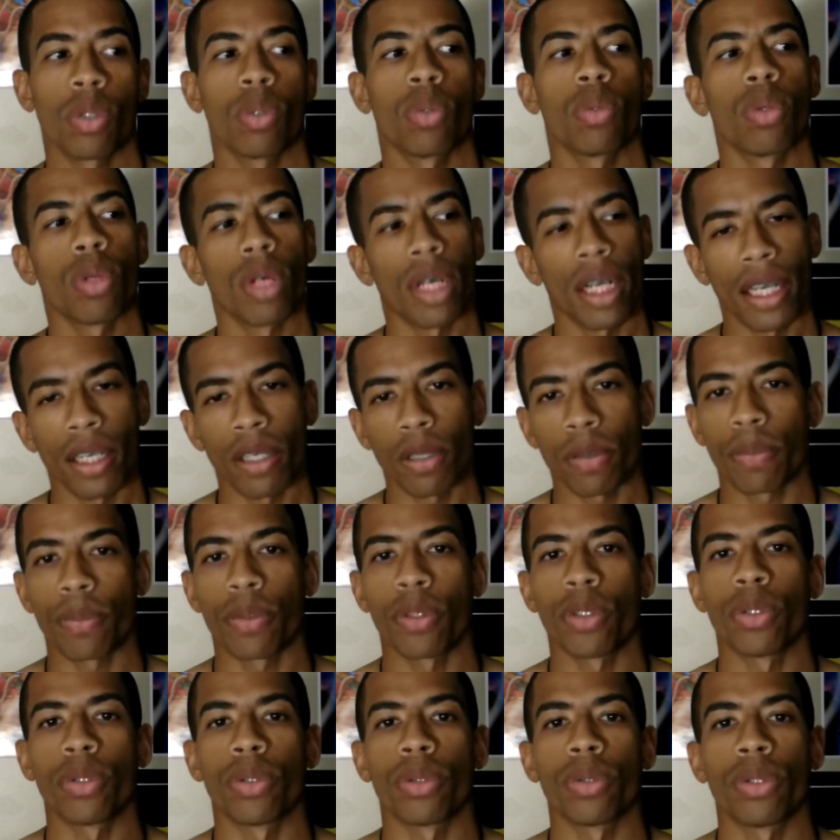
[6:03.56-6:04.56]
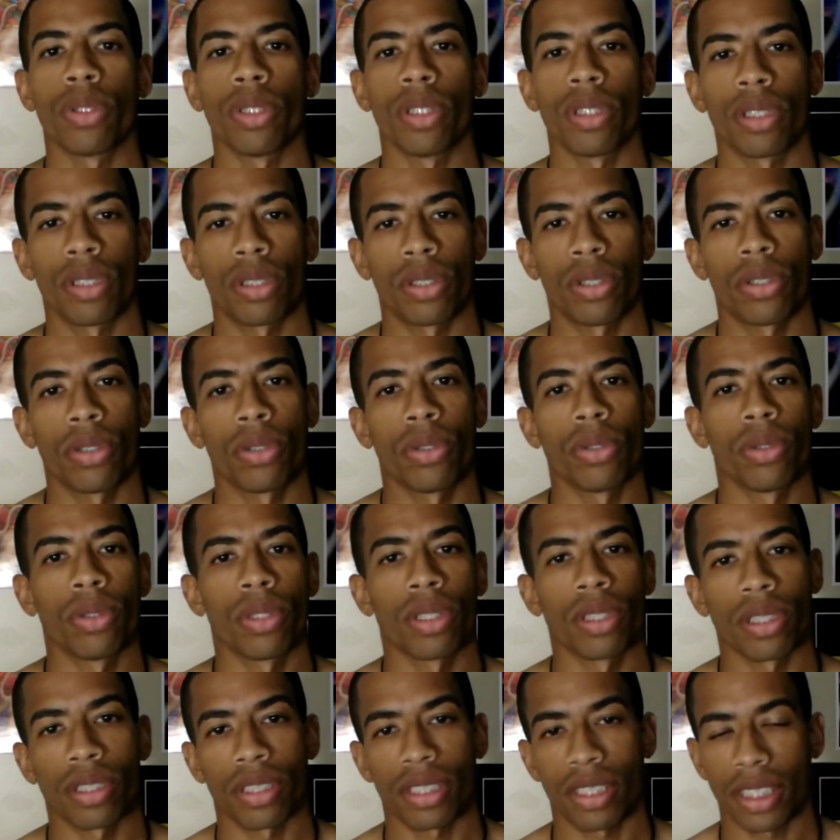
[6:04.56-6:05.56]
will help you
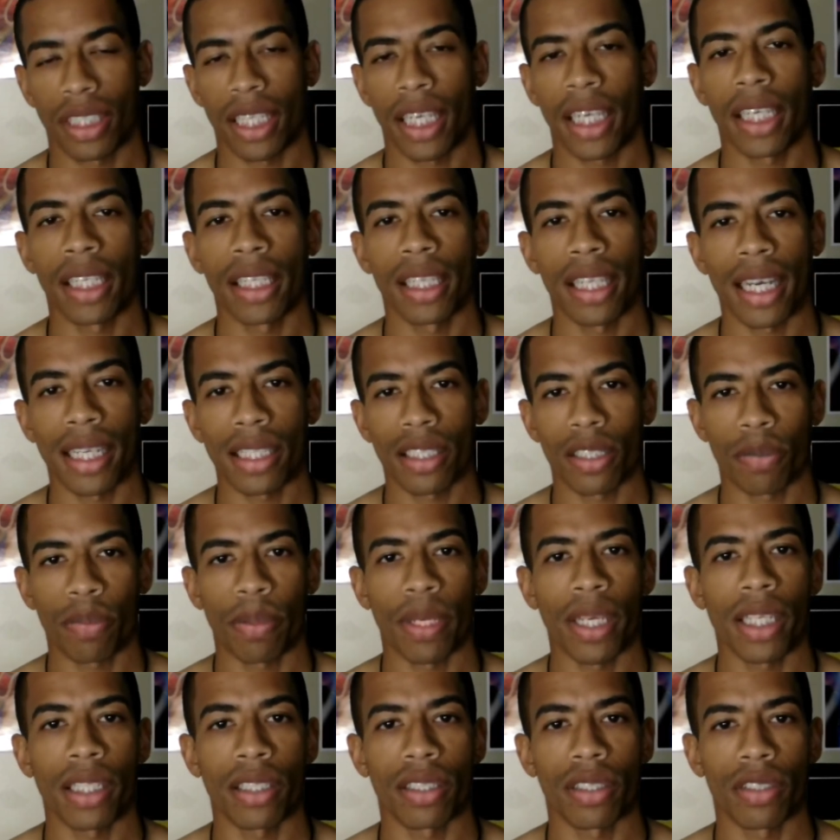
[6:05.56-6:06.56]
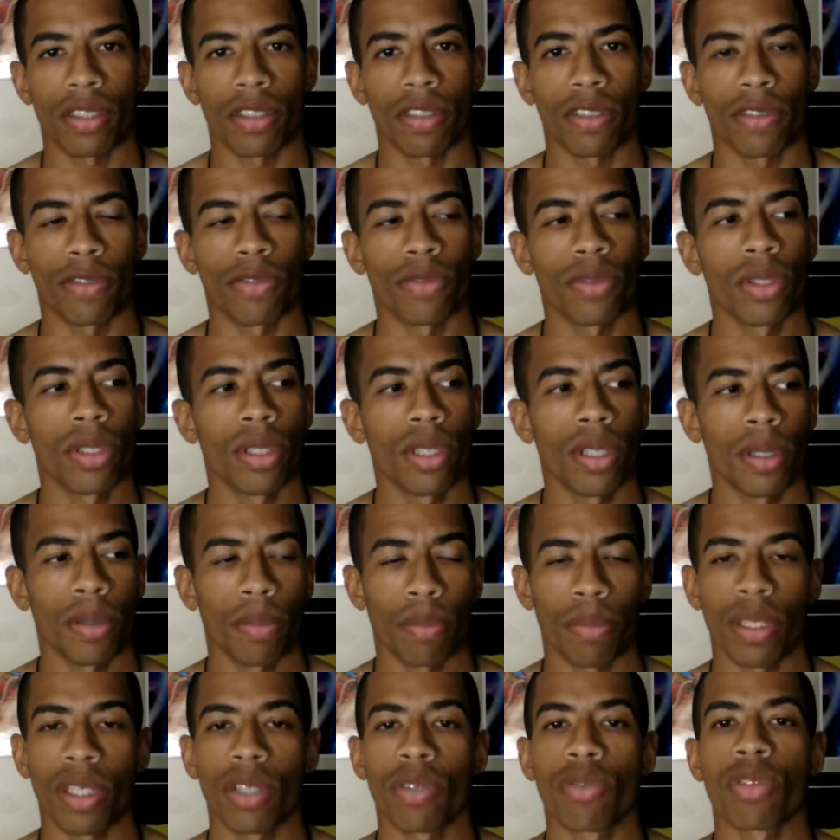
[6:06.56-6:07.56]
to stay in that space of
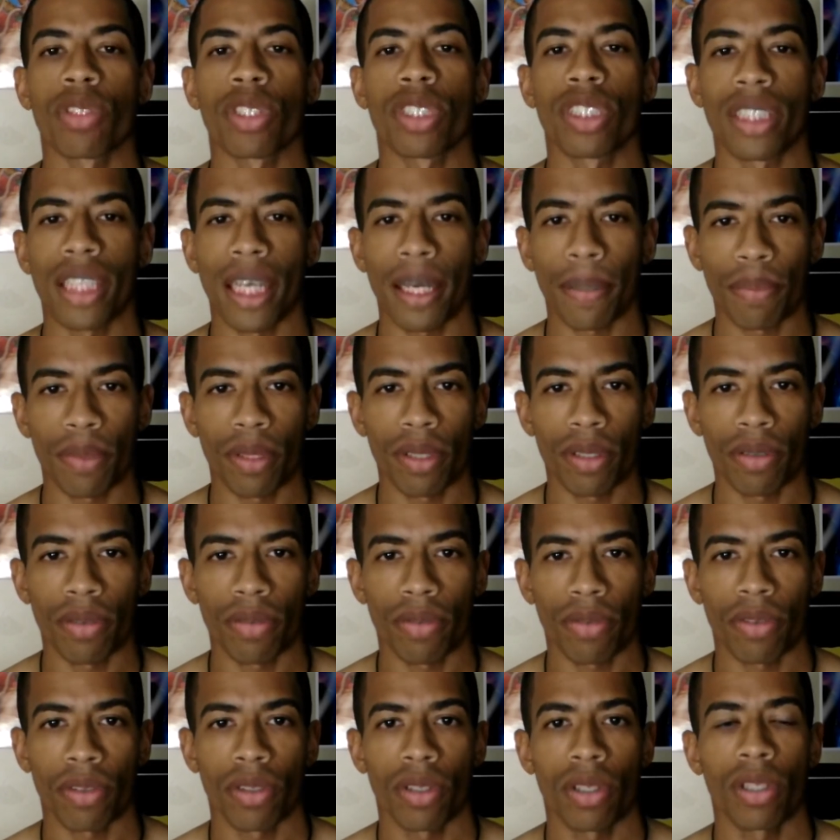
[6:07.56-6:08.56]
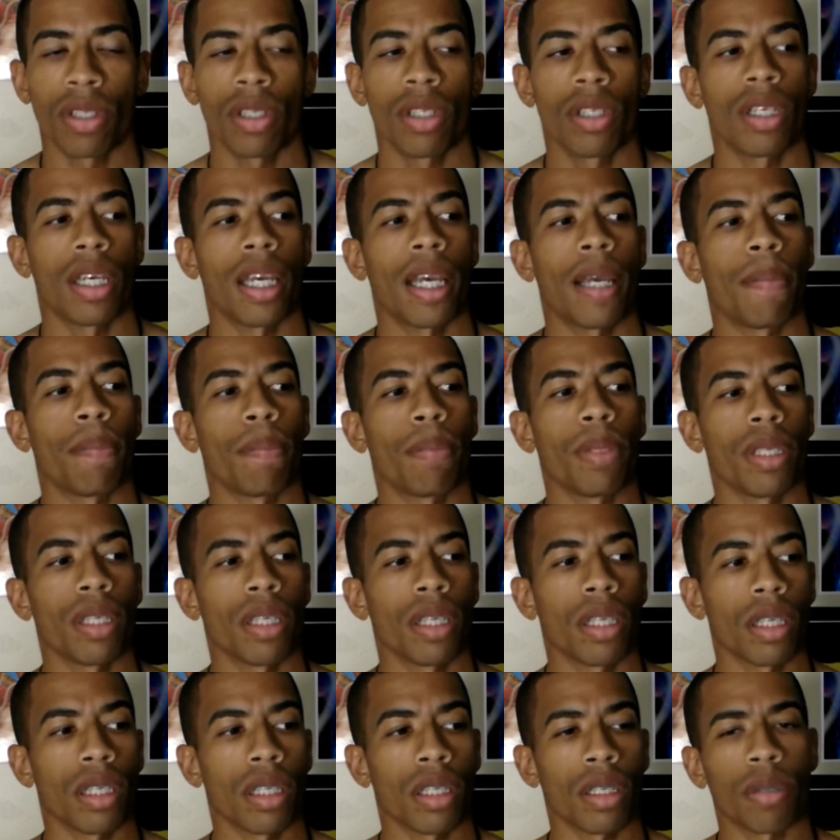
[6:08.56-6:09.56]
being receptive and
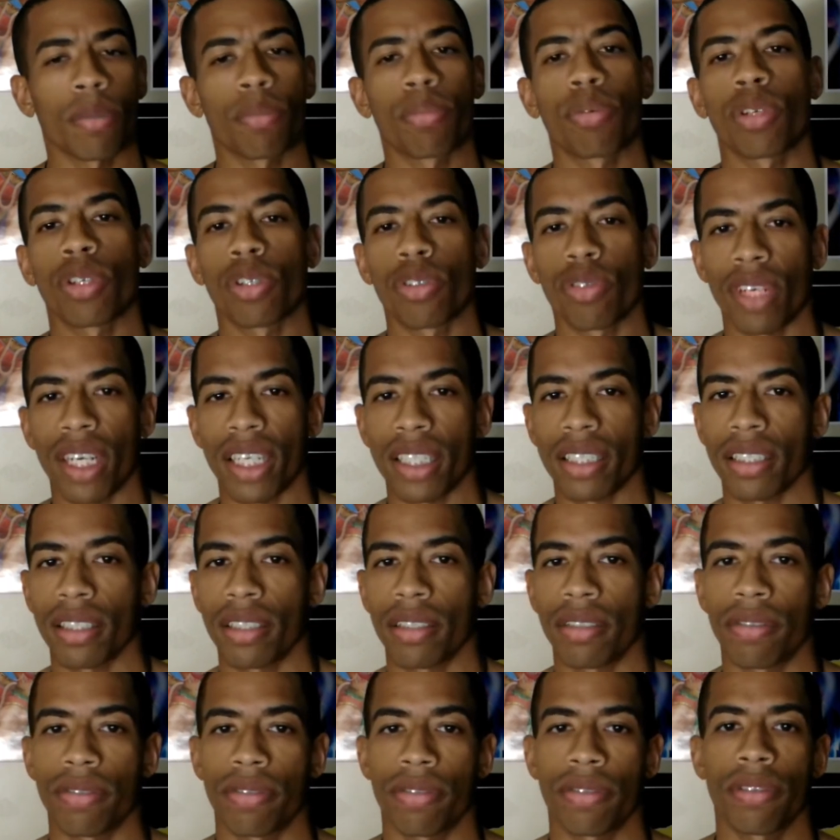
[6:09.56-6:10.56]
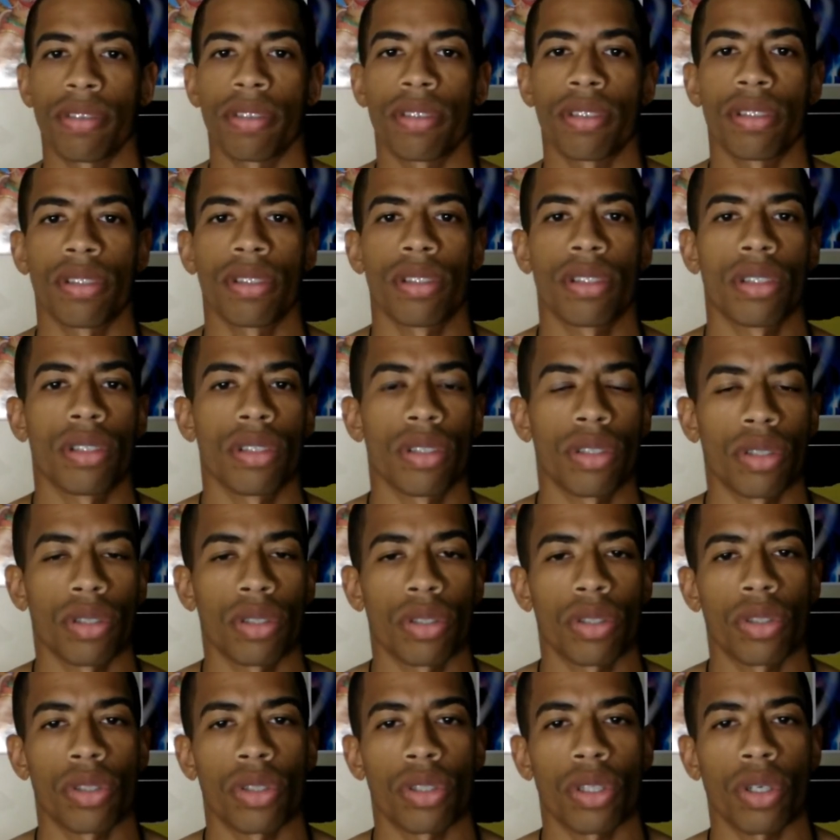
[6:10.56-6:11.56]
being progressive.
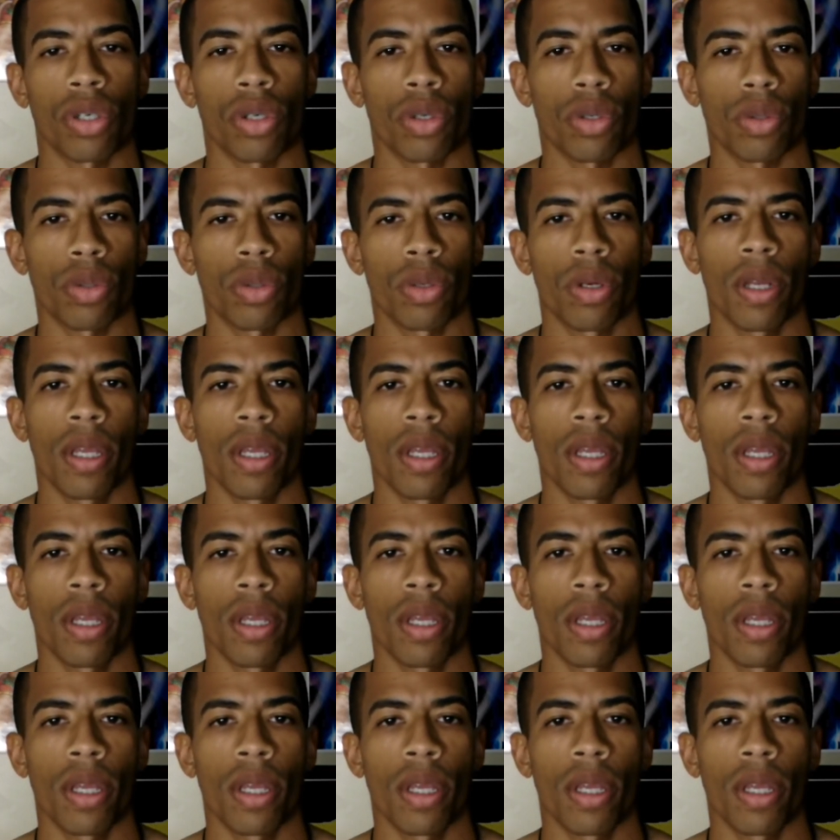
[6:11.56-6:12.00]
So,